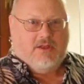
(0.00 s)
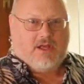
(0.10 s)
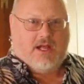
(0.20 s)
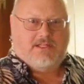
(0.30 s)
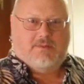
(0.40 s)
The
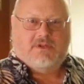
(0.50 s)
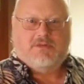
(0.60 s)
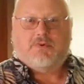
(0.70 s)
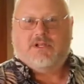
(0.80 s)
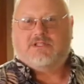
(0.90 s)
concept
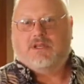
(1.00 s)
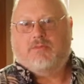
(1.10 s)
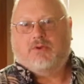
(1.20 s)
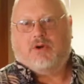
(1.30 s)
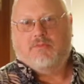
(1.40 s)
is pretty
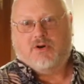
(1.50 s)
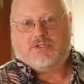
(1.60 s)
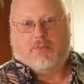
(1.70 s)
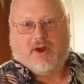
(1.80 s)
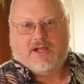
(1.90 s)
similar on
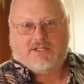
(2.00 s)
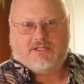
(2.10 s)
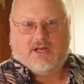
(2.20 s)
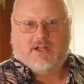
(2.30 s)
most brands.